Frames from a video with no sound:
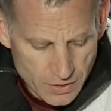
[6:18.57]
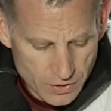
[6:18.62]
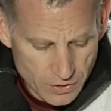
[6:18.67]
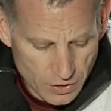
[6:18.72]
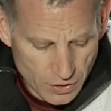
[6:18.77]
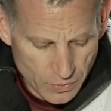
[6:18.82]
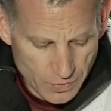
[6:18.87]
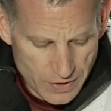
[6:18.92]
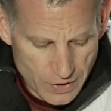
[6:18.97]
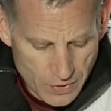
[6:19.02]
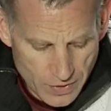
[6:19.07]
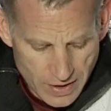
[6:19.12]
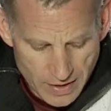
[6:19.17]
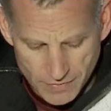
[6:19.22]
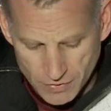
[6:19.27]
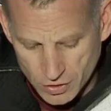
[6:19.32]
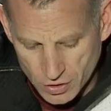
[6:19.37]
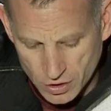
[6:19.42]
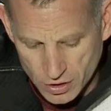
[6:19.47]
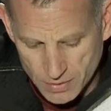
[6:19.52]
You know, we don't have
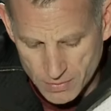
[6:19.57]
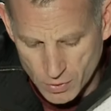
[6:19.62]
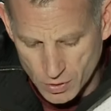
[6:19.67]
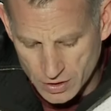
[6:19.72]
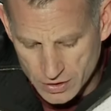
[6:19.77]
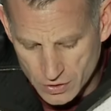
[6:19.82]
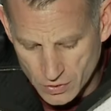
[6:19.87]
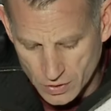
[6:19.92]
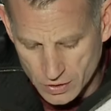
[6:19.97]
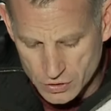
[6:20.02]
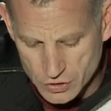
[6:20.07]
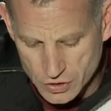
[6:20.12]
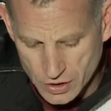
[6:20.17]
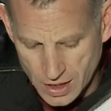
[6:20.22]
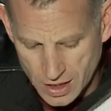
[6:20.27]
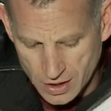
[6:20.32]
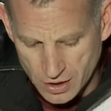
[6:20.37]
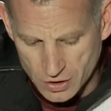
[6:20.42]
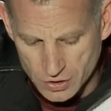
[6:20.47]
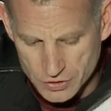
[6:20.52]
Herb or, or
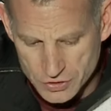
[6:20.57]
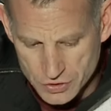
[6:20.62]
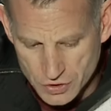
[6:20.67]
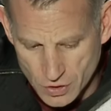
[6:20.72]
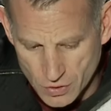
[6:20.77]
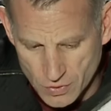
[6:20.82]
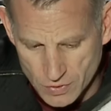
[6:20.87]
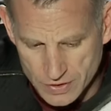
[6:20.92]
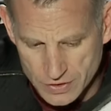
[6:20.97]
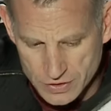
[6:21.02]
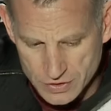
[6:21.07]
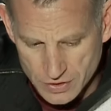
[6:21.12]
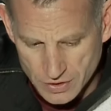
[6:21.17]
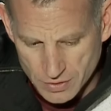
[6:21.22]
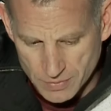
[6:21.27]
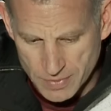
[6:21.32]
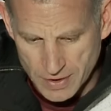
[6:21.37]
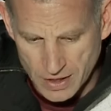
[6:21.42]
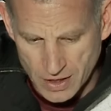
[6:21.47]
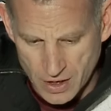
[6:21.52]
Charles, so it's a little
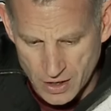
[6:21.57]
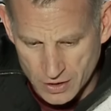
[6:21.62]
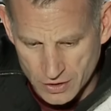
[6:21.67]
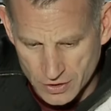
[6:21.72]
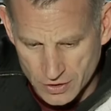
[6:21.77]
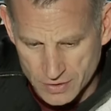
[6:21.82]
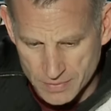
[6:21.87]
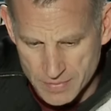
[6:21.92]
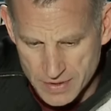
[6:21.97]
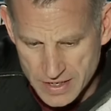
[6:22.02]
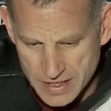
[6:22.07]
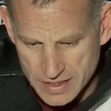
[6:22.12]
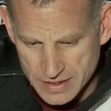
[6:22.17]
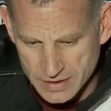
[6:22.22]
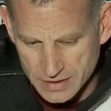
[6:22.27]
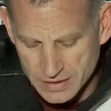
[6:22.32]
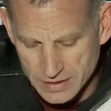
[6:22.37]
bit harder to be